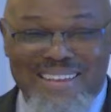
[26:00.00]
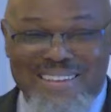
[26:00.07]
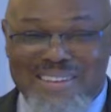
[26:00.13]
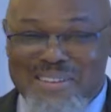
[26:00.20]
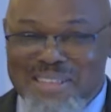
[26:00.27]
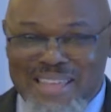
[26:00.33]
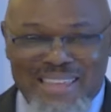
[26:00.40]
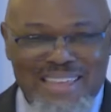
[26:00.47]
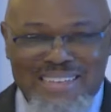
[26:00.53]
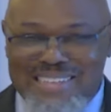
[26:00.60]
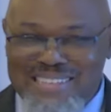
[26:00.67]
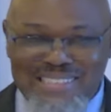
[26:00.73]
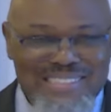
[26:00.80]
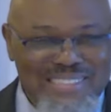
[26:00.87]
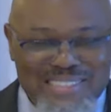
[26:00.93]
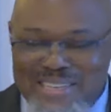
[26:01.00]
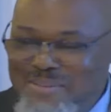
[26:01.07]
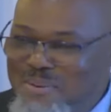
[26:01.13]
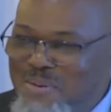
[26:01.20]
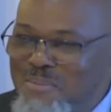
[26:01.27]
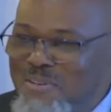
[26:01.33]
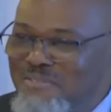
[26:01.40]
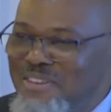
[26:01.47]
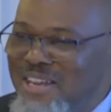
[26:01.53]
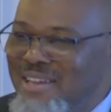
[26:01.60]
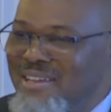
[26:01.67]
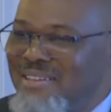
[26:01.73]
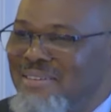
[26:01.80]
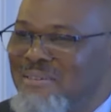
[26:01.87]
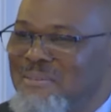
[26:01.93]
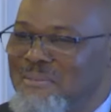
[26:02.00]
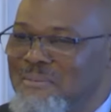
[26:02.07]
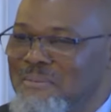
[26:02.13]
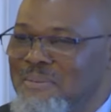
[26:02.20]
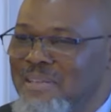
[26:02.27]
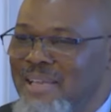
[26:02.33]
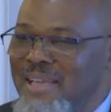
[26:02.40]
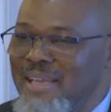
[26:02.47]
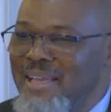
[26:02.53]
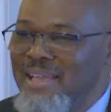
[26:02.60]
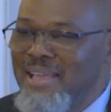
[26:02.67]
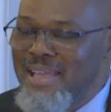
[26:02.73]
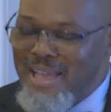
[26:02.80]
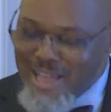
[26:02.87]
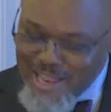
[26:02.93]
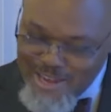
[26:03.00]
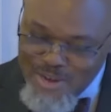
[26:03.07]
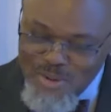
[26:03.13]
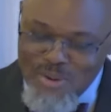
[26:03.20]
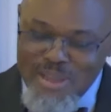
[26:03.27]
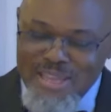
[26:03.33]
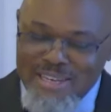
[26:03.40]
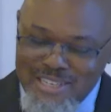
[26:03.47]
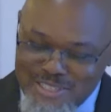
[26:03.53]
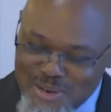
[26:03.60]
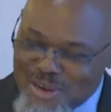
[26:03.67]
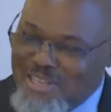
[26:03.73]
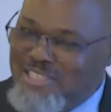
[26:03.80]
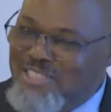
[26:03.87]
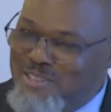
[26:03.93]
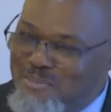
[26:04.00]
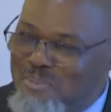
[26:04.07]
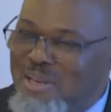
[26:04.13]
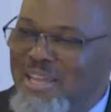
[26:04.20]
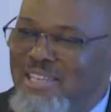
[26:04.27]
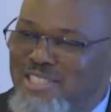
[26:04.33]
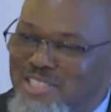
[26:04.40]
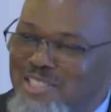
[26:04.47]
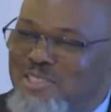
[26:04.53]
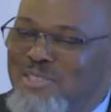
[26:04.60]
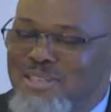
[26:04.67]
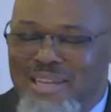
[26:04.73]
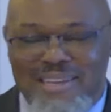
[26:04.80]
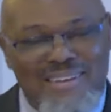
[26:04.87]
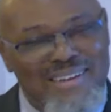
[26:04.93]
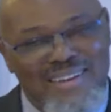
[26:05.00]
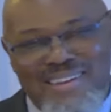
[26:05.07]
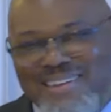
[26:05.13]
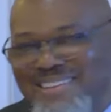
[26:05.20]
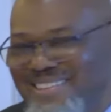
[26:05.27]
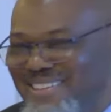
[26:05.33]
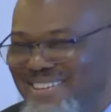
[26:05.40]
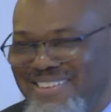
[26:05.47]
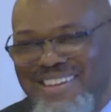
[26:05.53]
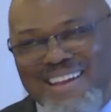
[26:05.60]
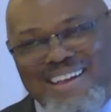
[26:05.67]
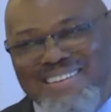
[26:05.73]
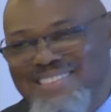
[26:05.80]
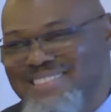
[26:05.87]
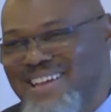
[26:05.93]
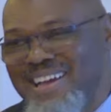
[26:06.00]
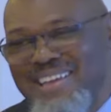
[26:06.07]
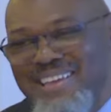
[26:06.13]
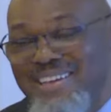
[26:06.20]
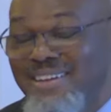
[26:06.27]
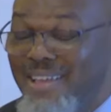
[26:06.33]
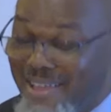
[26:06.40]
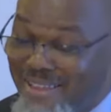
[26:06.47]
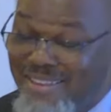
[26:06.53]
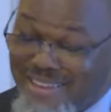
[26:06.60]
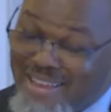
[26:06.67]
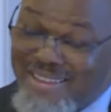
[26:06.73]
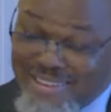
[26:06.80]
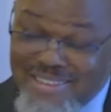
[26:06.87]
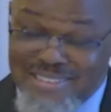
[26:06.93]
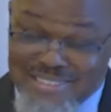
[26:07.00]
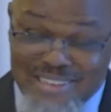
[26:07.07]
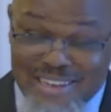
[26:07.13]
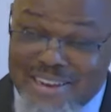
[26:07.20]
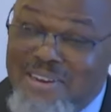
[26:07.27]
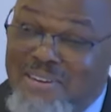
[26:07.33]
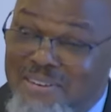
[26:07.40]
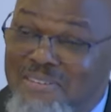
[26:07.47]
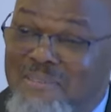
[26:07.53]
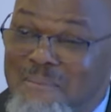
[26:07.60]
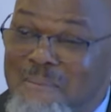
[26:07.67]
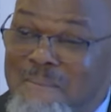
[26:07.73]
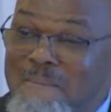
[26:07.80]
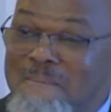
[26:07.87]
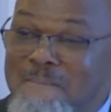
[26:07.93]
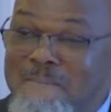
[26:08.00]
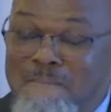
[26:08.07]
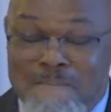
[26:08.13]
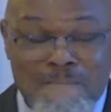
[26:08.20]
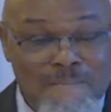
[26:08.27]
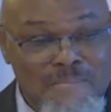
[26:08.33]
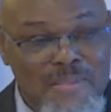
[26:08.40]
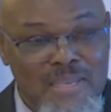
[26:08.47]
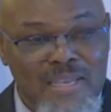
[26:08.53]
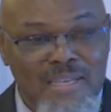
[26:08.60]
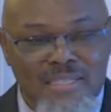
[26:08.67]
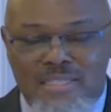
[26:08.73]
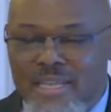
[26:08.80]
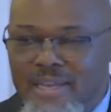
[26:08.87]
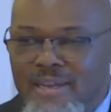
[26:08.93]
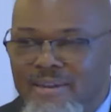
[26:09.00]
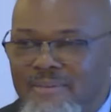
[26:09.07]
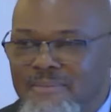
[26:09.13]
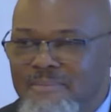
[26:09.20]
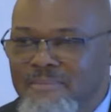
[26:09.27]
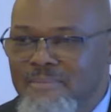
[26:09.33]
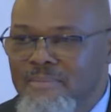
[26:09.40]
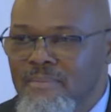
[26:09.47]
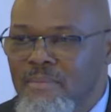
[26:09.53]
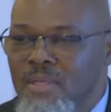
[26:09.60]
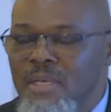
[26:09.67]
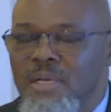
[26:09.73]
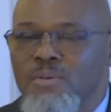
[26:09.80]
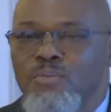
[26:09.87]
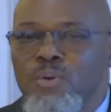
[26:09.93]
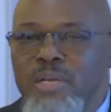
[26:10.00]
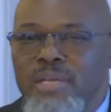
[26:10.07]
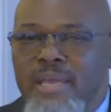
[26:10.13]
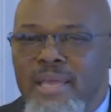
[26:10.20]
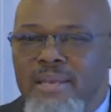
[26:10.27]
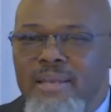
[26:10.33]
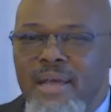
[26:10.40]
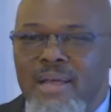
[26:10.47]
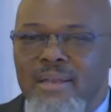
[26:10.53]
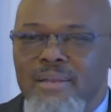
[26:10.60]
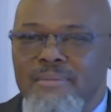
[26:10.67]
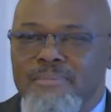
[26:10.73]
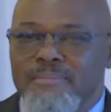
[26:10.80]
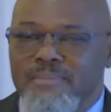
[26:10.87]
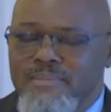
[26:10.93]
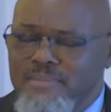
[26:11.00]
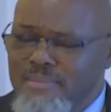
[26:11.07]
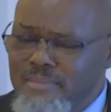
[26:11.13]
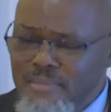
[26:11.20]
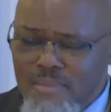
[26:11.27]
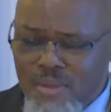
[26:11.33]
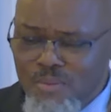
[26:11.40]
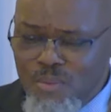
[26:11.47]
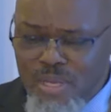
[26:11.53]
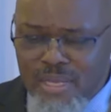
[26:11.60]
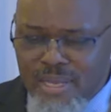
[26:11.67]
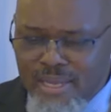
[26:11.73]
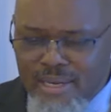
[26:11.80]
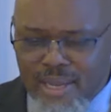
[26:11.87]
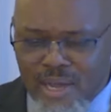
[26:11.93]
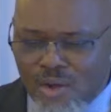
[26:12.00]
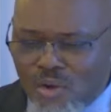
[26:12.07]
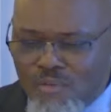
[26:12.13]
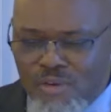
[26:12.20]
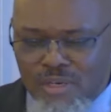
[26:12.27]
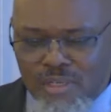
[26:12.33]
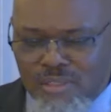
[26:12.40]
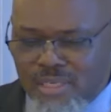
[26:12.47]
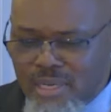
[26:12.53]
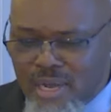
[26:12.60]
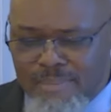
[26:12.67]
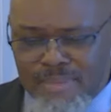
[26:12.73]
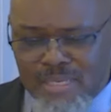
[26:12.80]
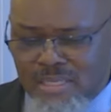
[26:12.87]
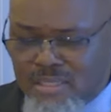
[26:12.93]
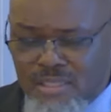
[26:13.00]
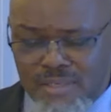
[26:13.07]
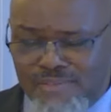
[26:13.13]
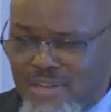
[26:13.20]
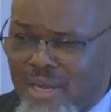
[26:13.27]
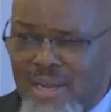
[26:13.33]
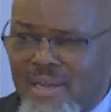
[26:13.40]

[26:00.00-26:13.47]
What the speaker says: You think he doesn't see what we've done. Yeah, I know in the darkest of places, you're like, no, God is not here. And yeah, he's there. He's there. We cannot overlook the omniscience of God.